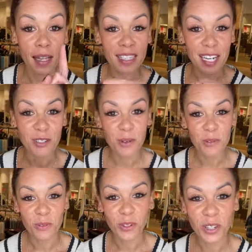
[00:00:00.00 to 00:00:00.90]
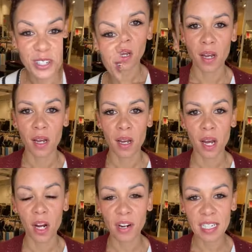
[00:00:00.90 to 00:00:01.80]
Stay tuned for look two.
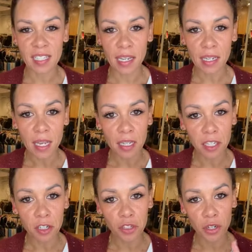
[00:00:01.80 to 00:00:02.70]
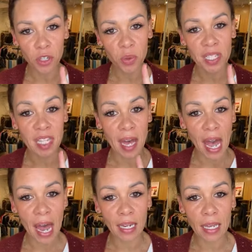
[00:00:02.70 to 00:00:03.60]
All right, second Henley to show you is the
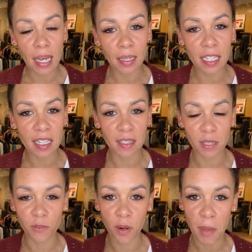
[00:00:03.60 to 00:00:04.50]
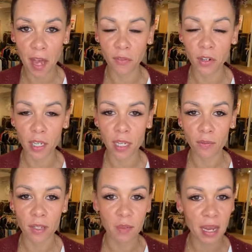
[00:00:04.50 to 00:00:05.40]
Hattie Henley. This is from EverEve.
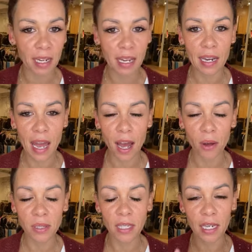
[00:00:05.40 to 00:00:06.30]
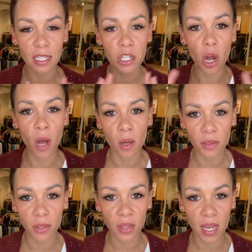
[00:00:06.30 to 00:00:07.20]
It's made in-house and it's all
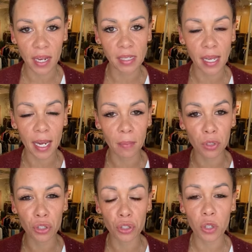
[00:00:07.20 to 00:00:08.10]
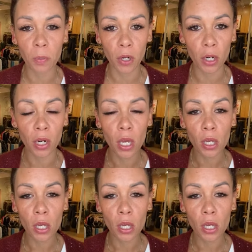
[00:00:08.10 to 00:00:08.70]
the things. I am super,